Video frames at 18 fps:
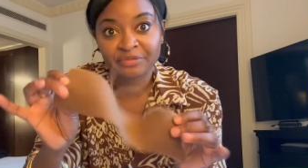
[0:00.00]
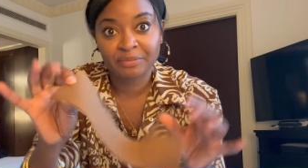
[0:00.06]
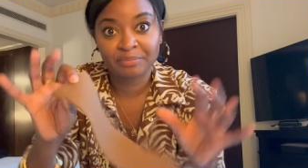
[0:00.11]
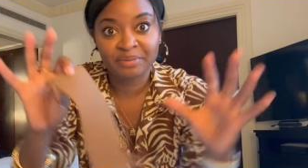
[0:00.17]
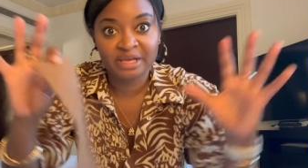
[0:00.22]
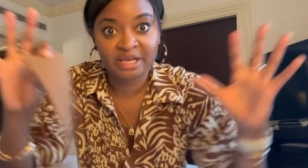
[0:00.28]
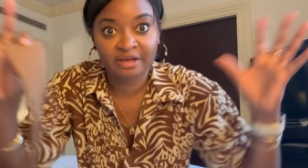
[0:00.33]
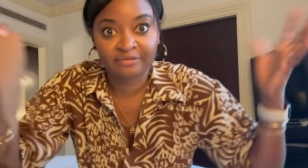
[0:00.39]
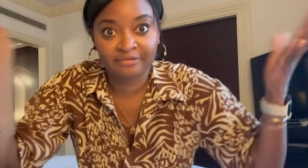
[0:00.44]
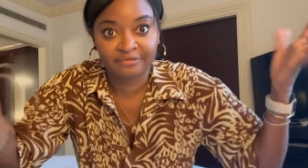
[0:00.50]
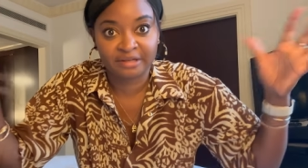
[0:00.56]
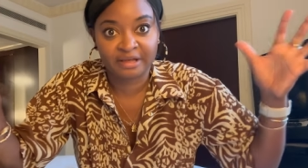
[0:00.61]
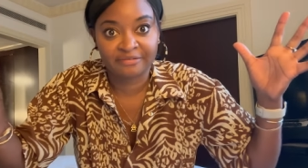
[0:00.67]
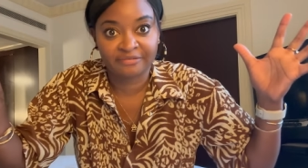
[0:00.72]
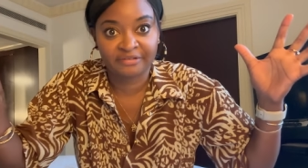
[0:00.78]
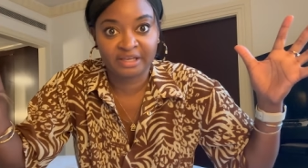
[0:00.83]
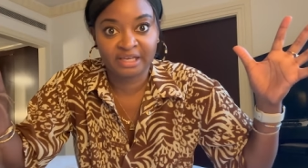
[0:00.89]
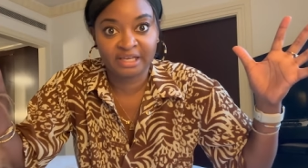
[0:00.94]
the big
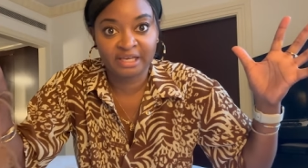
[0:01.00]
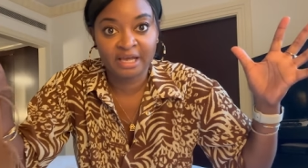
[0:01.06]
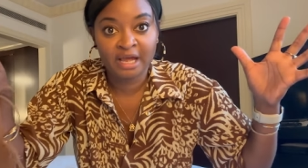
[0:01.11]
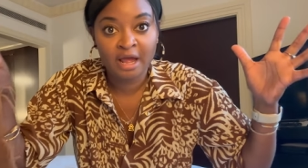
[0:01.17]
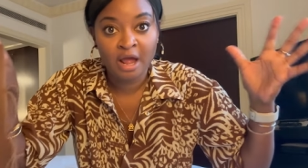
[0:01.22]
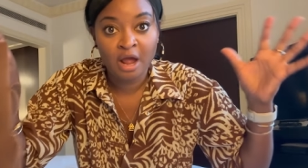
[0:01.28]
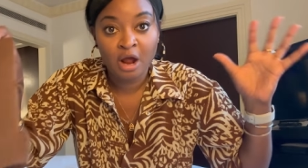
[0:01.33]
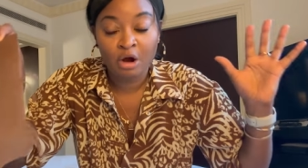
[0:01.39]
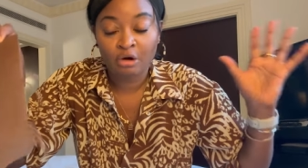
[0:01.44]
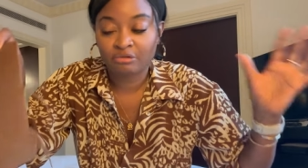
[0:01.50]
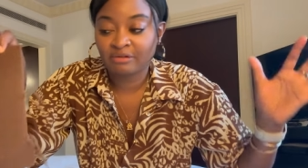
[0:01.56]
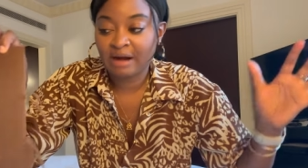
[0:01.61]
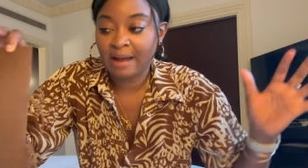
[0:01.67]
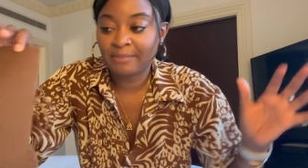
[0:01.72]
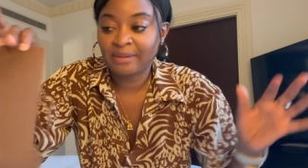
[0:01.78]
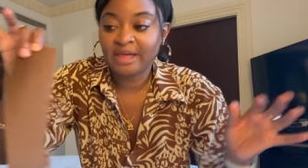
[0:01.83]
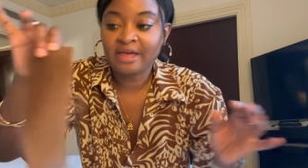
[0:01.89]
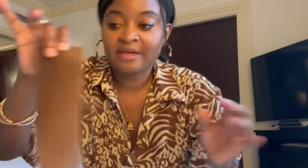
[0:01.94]
fluffy
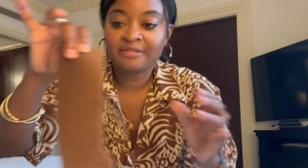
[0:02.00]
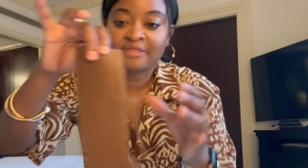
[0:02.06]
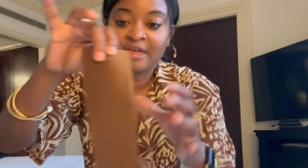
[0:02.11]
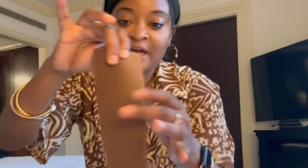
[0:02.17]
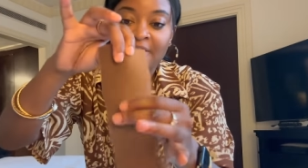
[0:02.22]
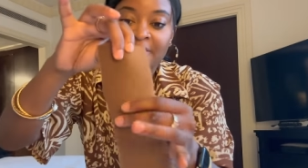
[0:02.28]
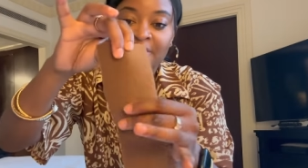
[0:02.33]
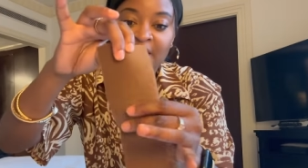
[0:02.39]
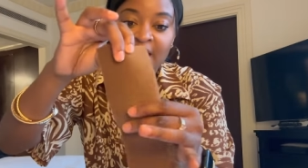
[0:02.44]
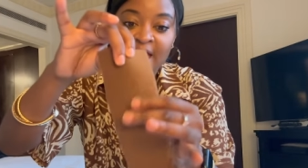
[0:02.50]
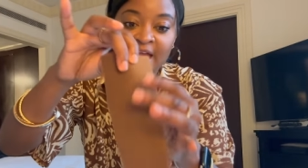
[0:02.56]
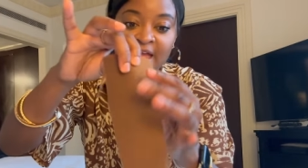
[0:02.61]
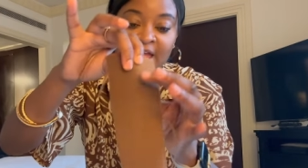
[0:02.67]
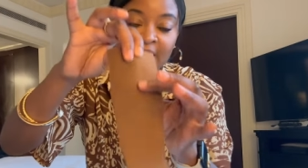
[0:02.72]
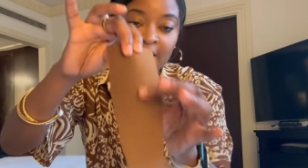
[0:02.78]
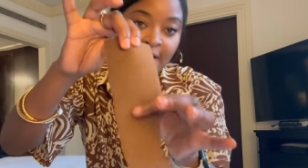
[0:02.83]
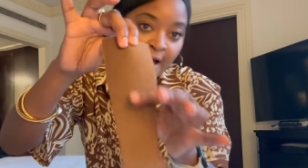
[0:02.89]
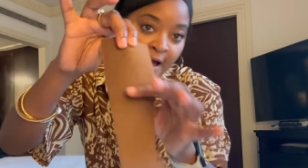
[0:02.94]
rabbit that
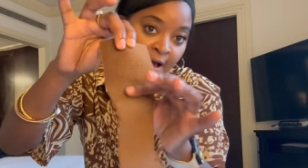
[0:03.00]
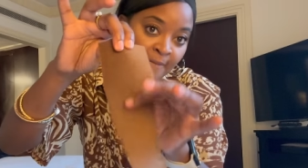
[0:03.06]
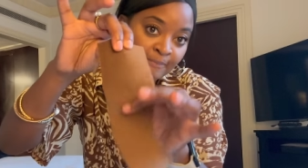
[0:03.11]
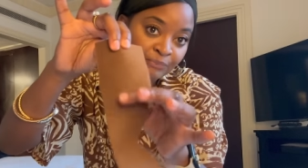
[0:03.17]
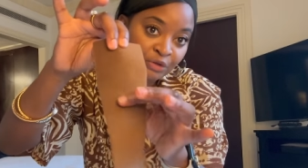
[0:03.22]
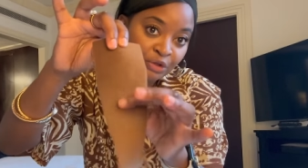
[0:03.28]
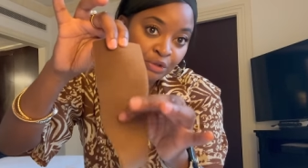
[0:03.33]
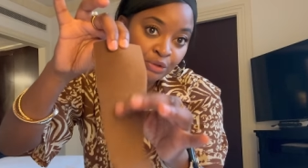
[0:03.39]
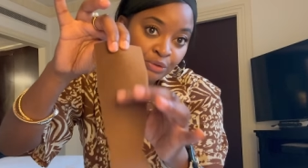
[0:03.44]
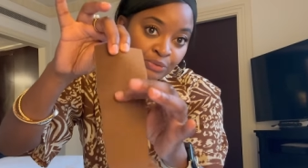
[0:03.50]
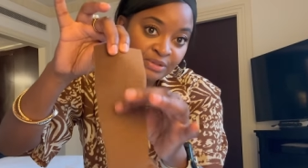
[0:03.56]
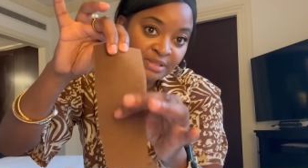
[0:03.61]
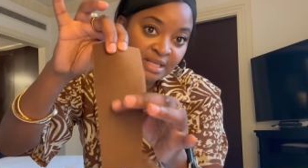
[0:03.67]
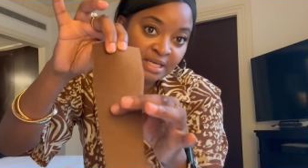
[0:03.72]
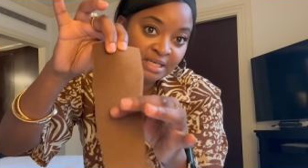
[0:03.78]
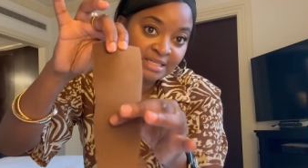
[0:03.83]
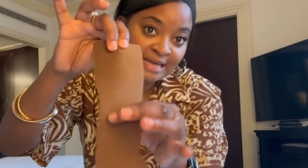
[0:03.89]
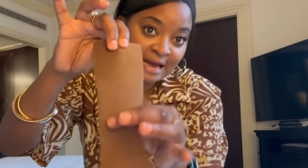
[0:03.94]
they um, use
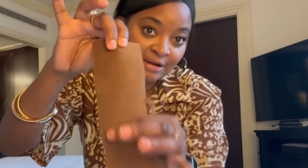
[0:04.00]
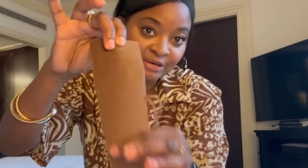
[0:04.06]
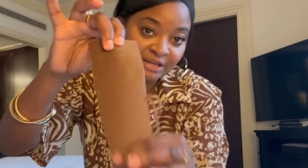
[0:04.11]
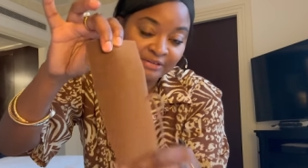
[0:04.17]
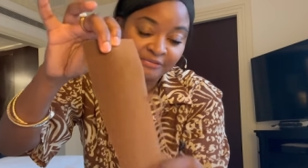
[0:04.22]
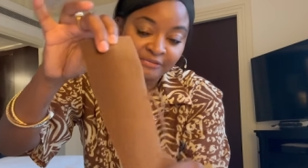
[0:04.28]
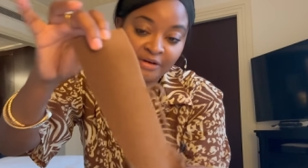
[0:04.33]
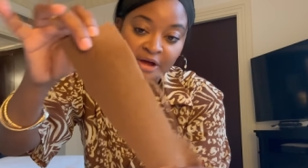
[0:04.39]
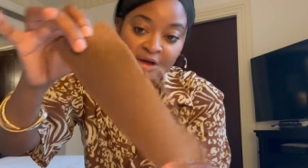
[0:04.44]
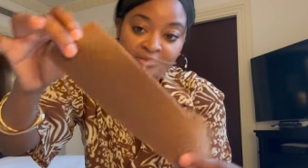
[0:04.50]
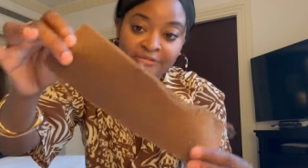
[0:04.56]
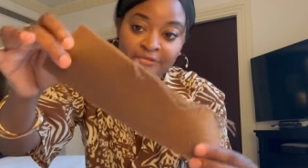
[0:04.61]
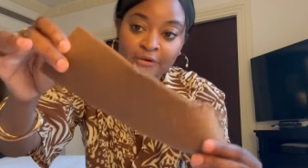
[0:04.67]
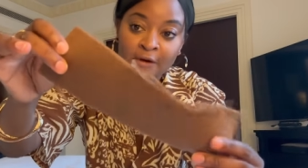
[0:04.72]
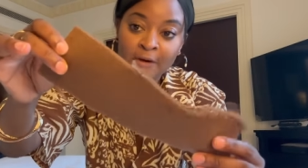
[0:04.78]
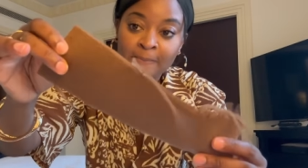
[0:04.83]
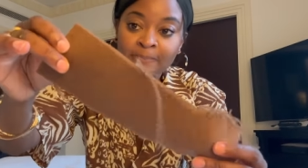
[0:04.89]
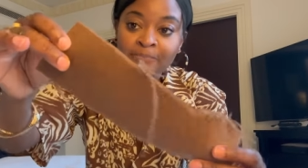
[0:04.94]
the downy fur
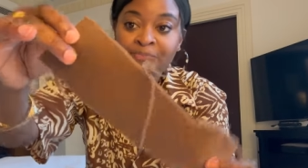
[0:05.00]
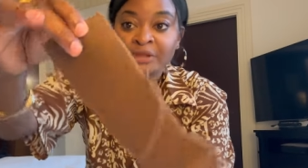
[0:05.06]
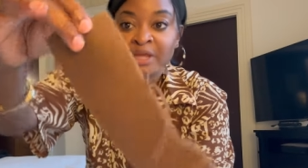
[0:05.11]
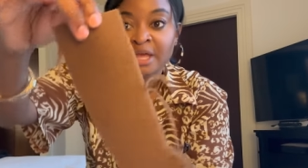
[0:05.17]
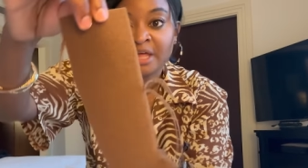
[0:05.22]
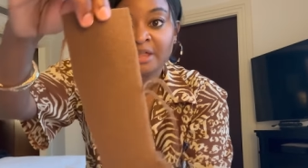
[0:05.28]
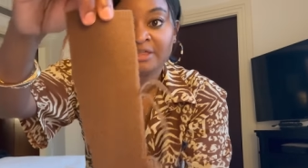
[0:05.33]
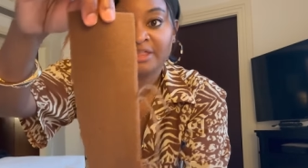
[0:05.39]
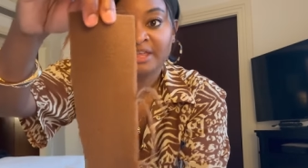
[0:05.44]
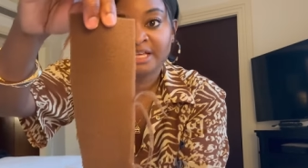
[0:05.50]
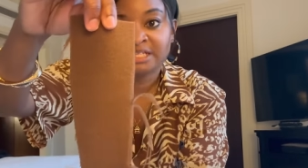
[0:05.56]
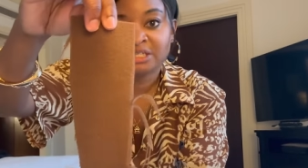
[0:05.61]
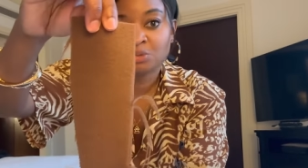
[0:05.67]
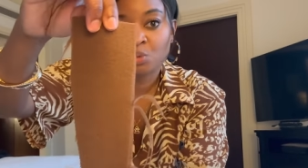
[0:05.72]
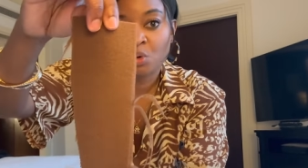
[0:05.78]
from. This